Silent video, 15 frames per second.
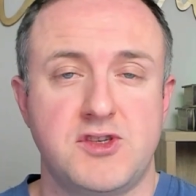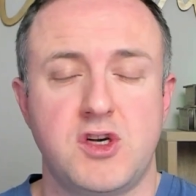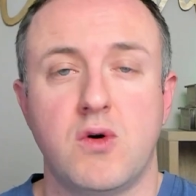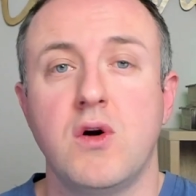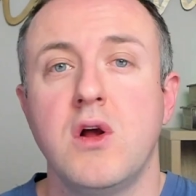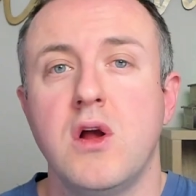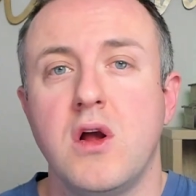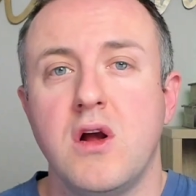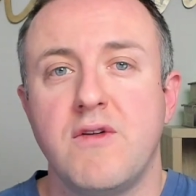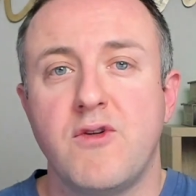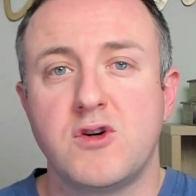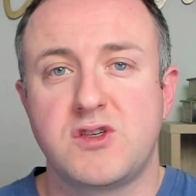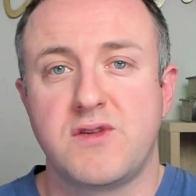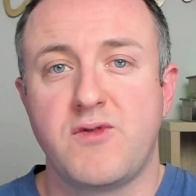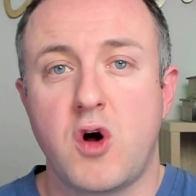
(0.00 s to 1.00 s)
So
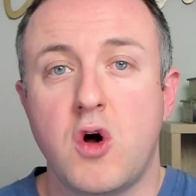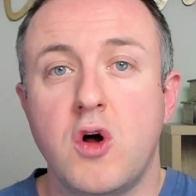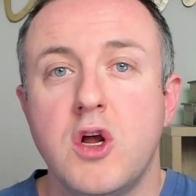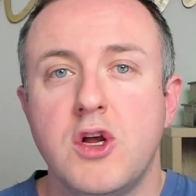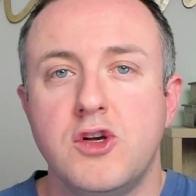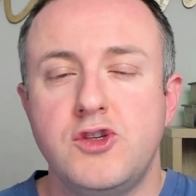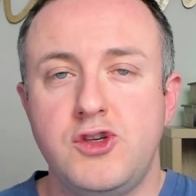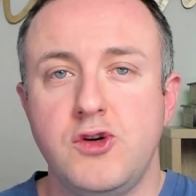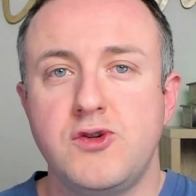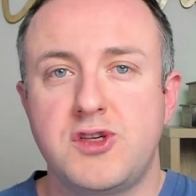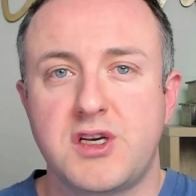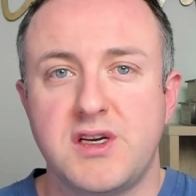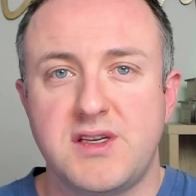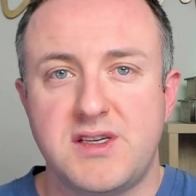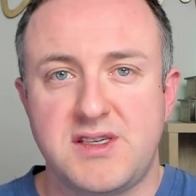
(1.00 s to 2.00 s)
first of all,
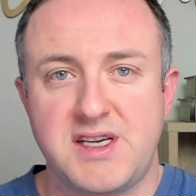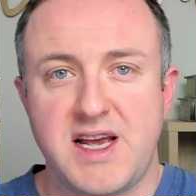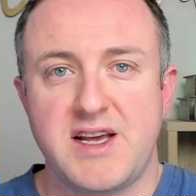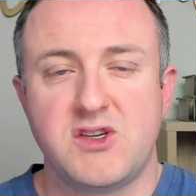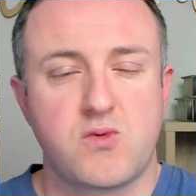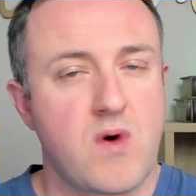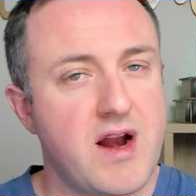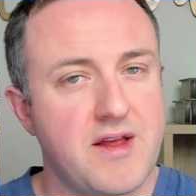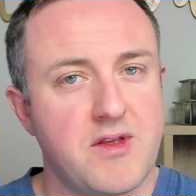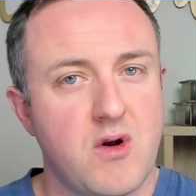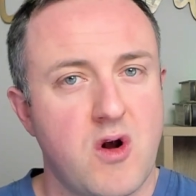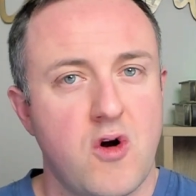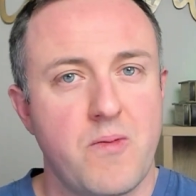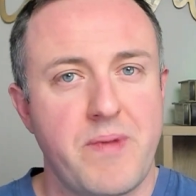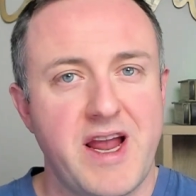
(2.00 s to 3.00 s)
Zoosk says right on
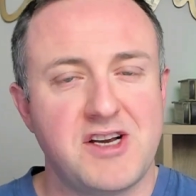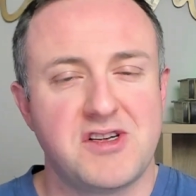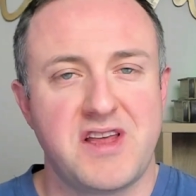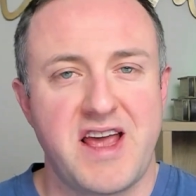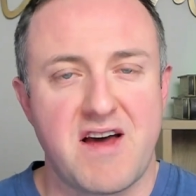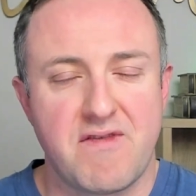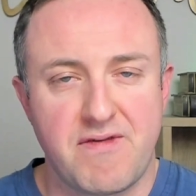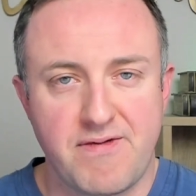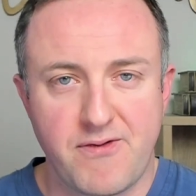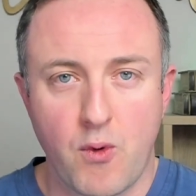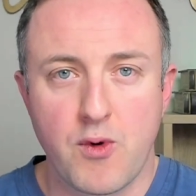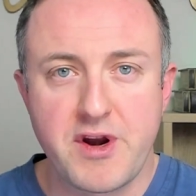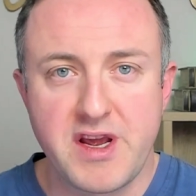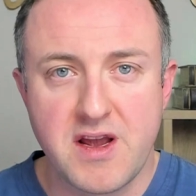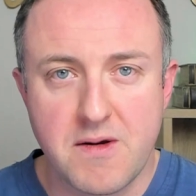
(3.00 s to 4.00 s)
their homepage that they have
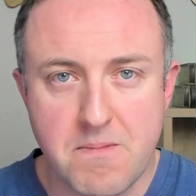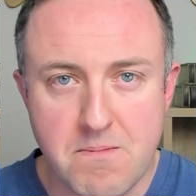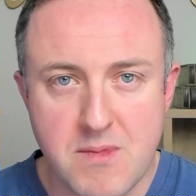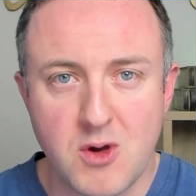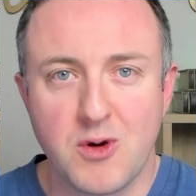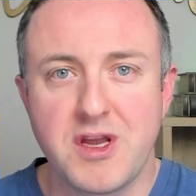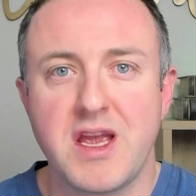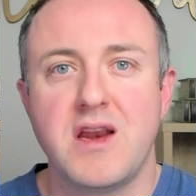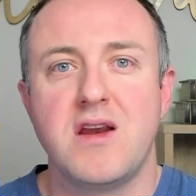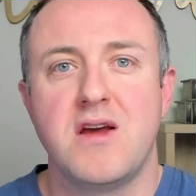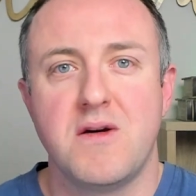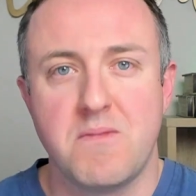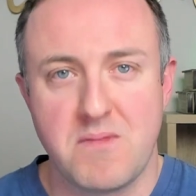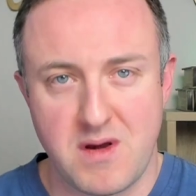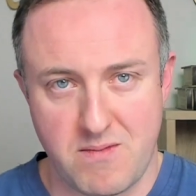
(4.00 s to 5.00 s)
40
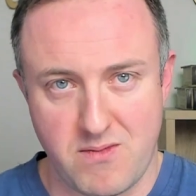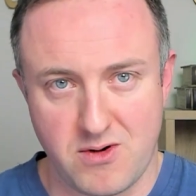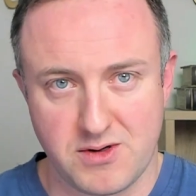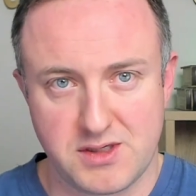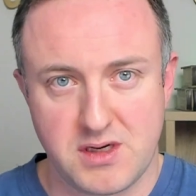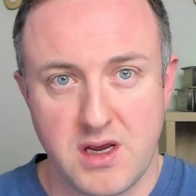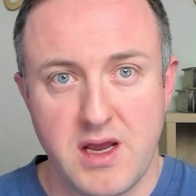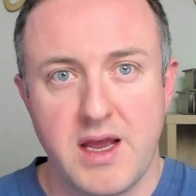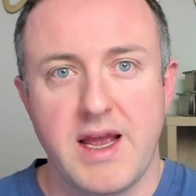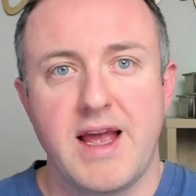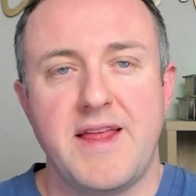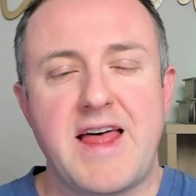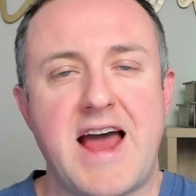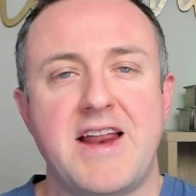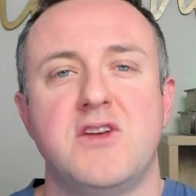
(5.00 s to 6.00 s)
million members.
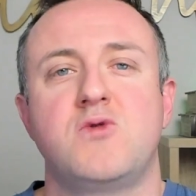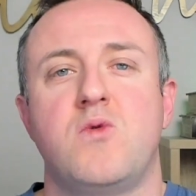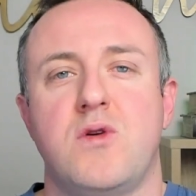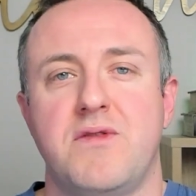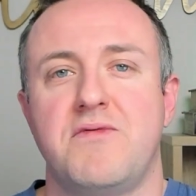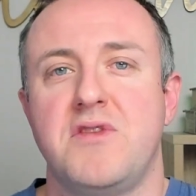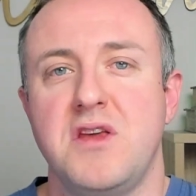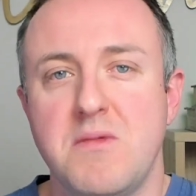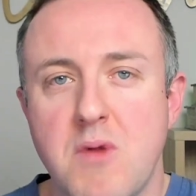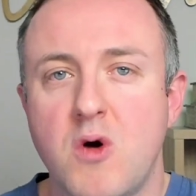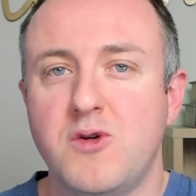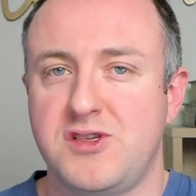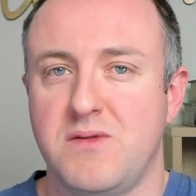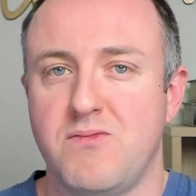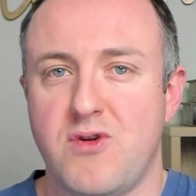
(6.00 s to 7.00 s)
That is one of the
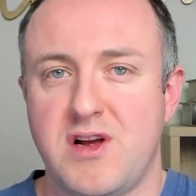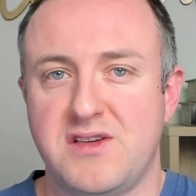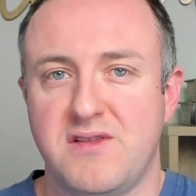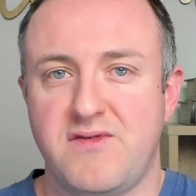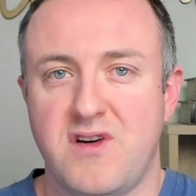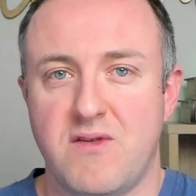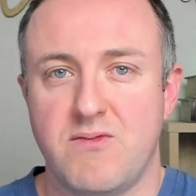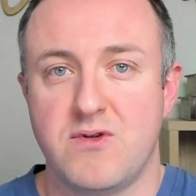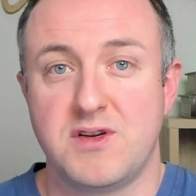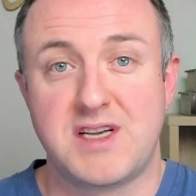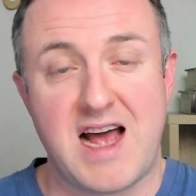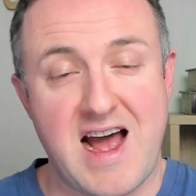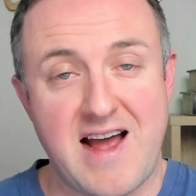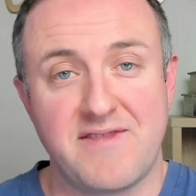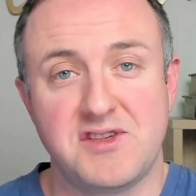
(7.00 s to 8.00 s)
most impressive numbers
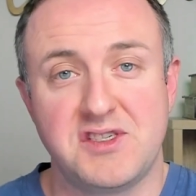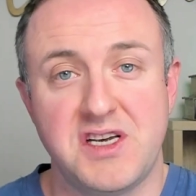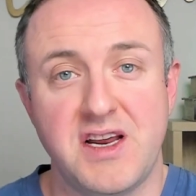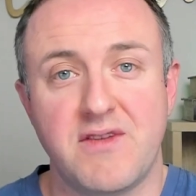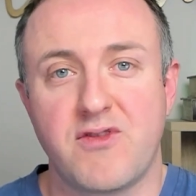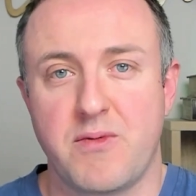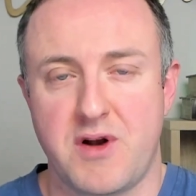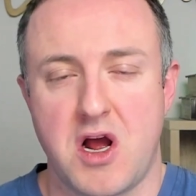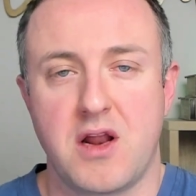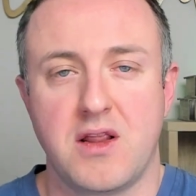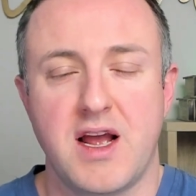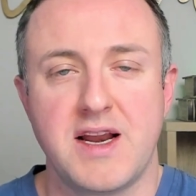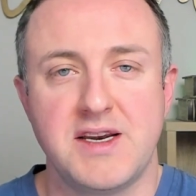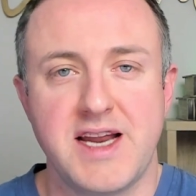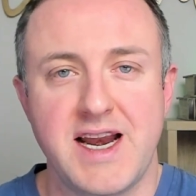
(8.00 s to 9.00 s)
I've seen from an
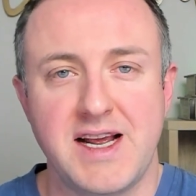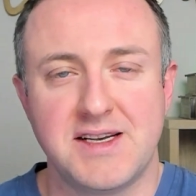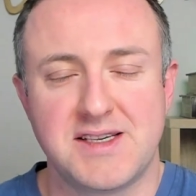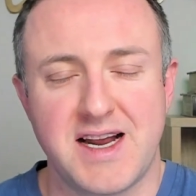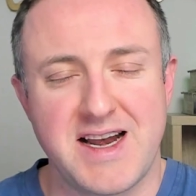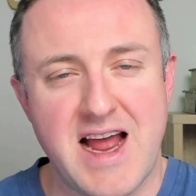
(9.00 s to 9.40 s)
online dating site.